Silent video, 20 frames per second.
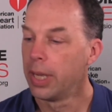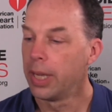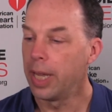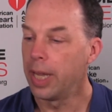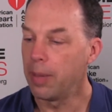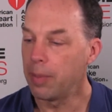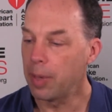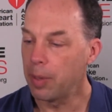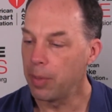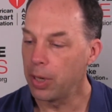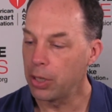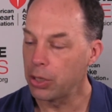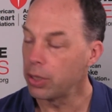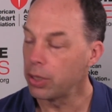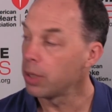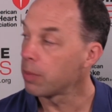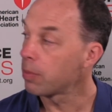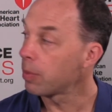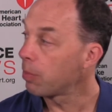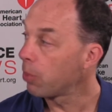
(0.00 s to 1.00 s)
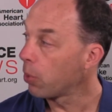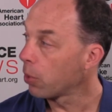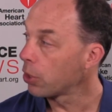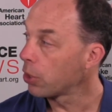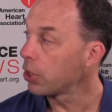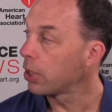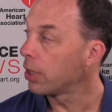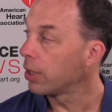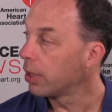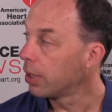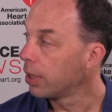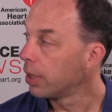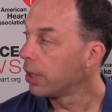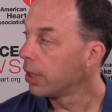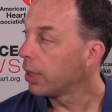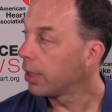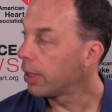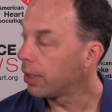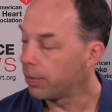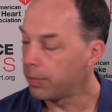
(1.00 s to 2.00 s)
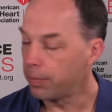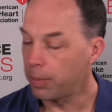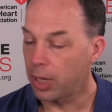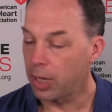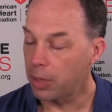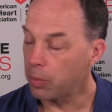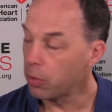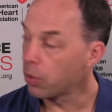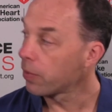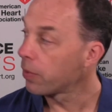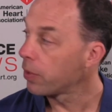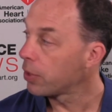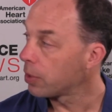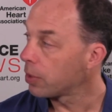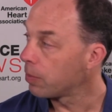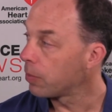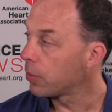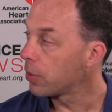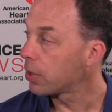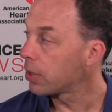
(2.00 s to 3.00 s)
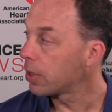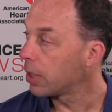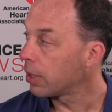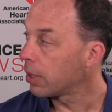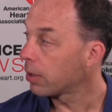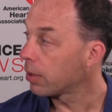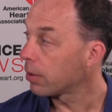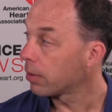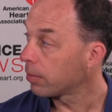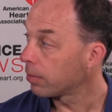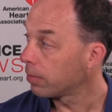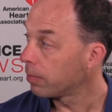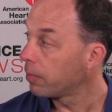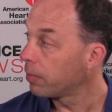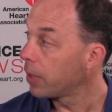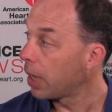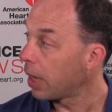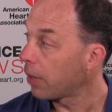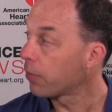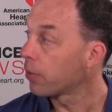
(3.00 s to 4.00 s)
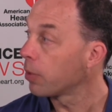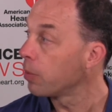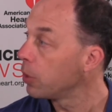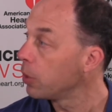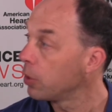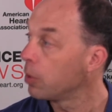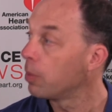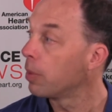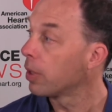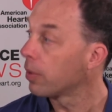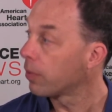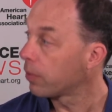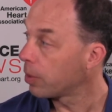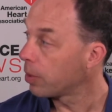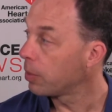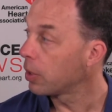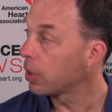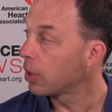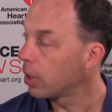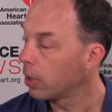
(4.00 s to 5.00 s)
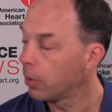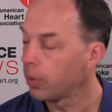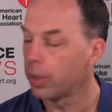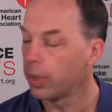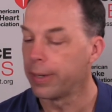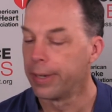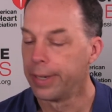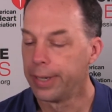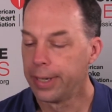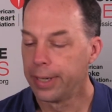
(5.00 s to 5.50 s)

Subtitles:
And by measuring the proportion of polymorphisms that are not from you but are from your donor,